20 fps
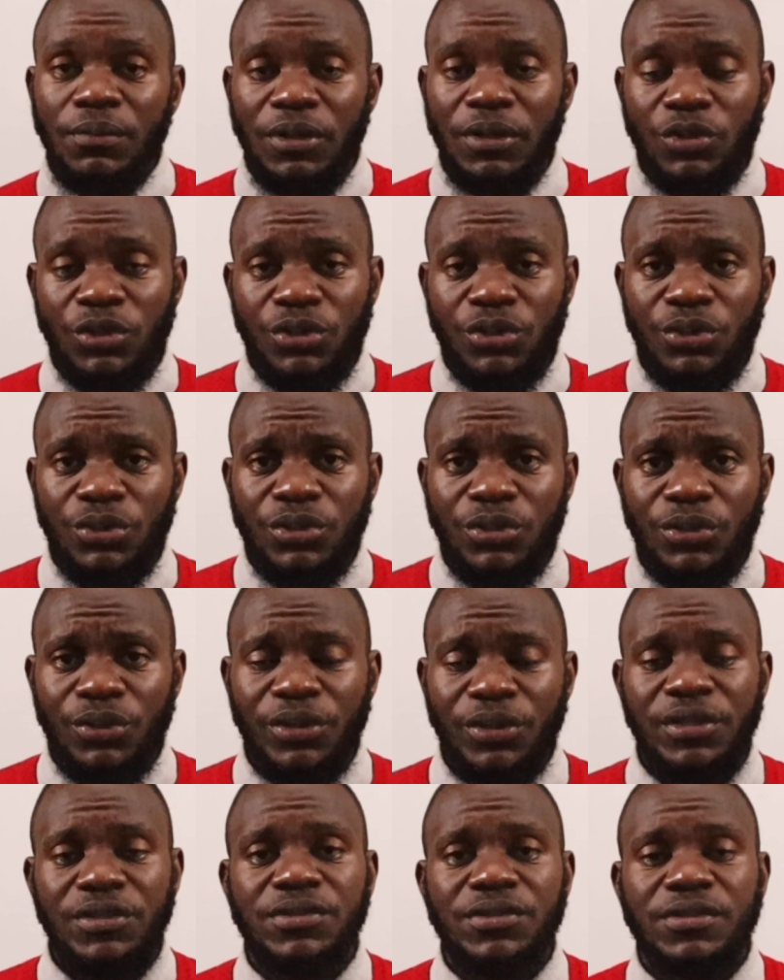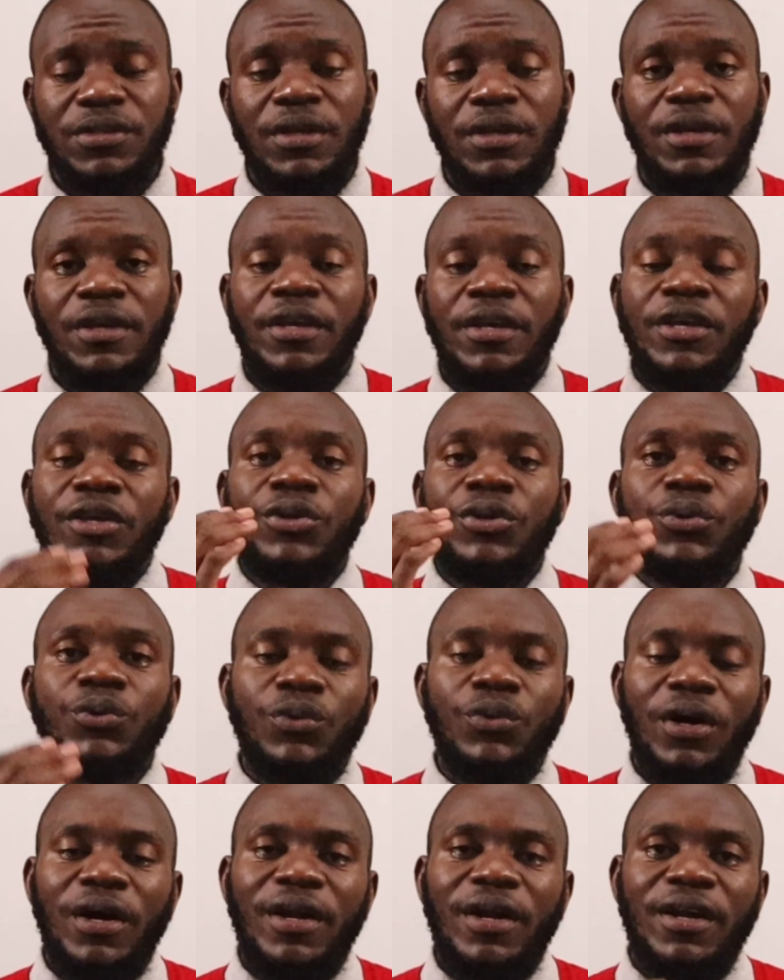But what you don't know is
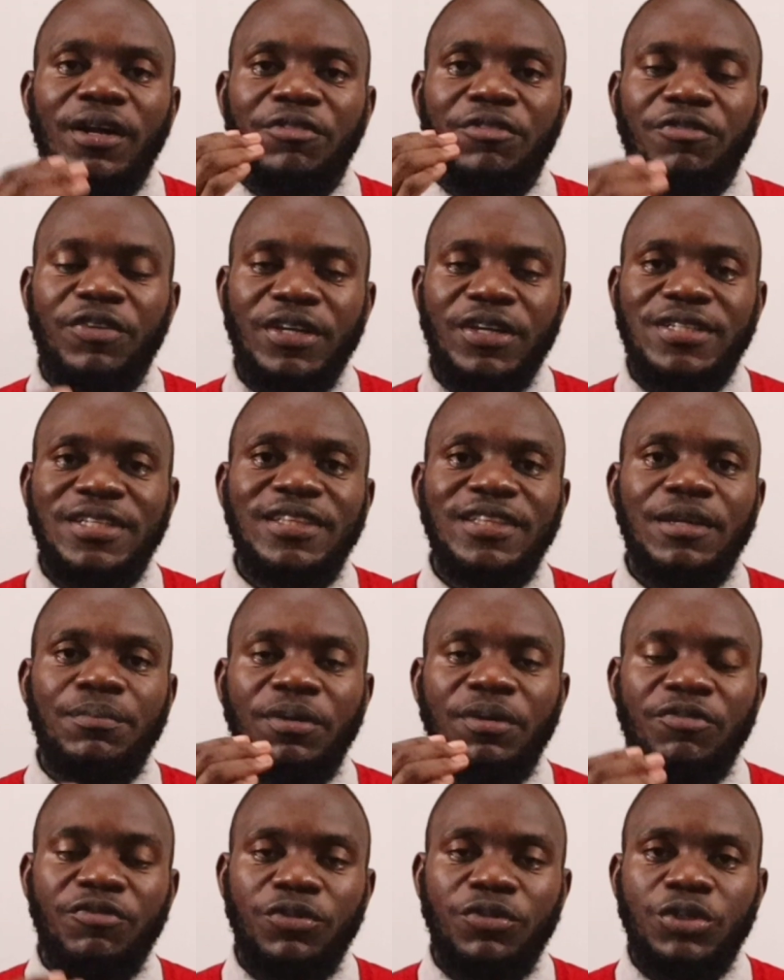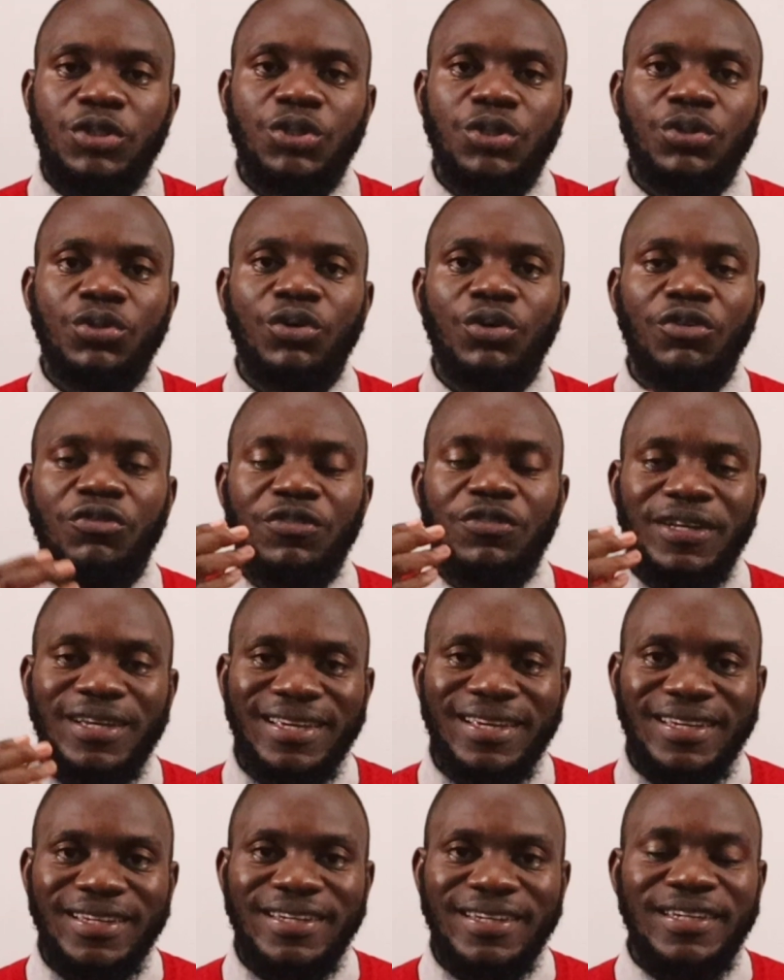you are affecting the perfusion of the
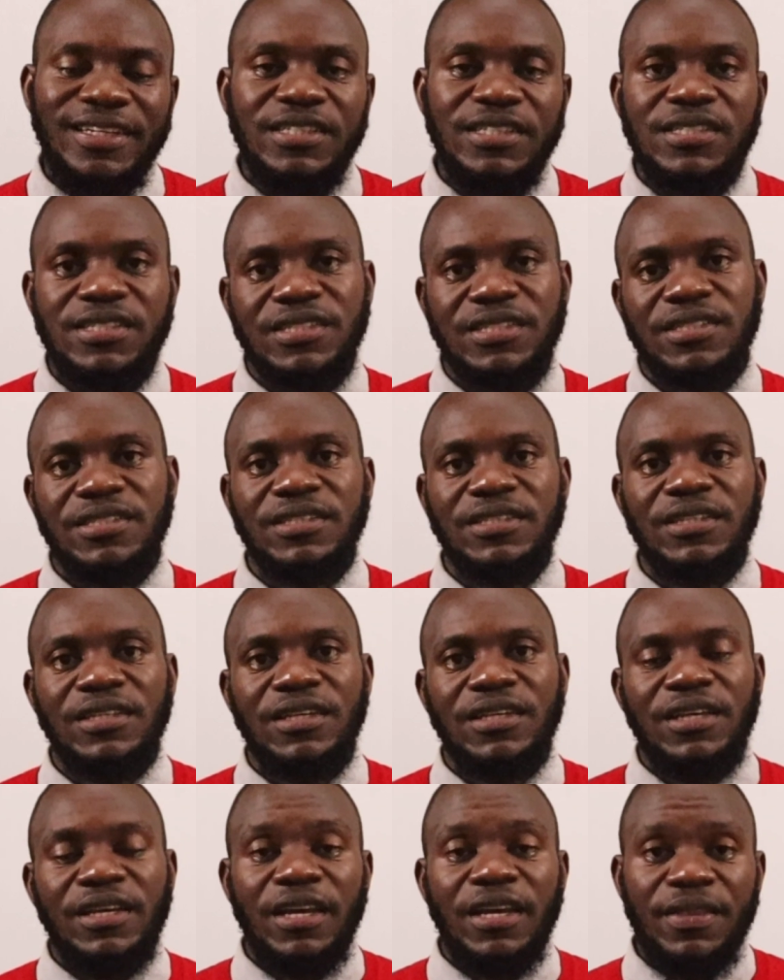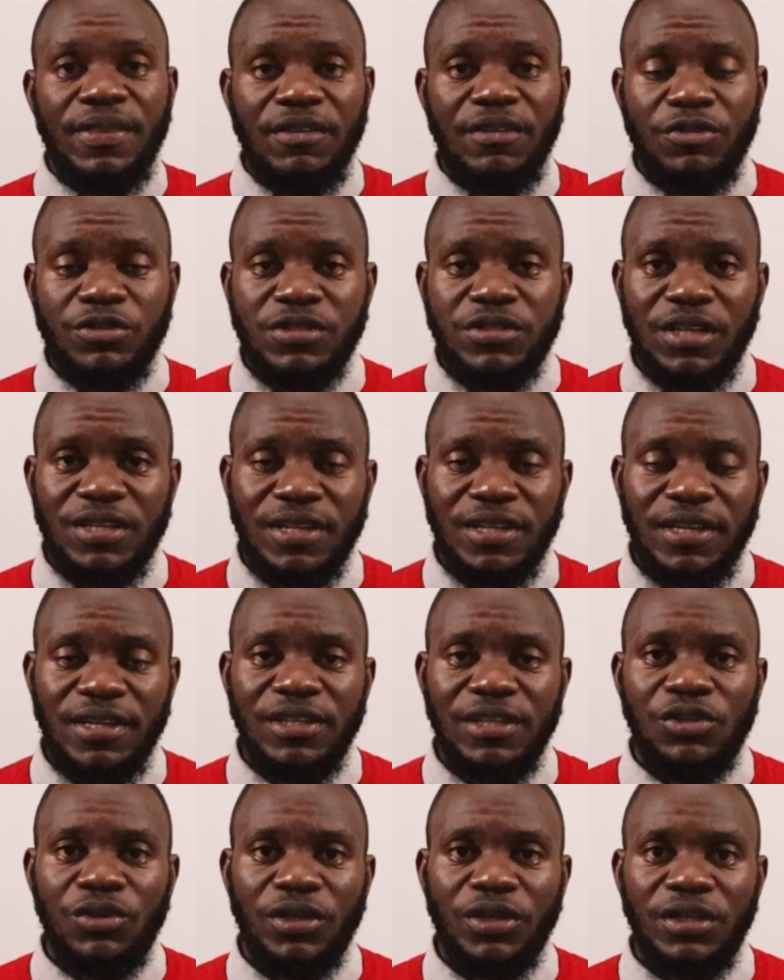kidneys and therefore you start
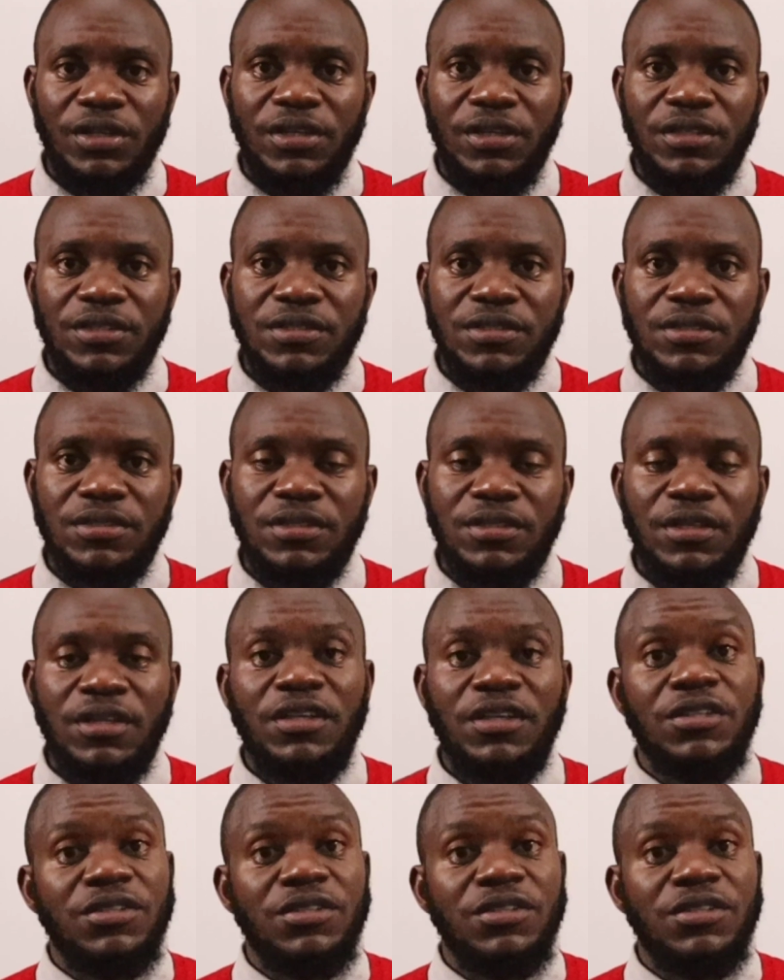killing your kidneys.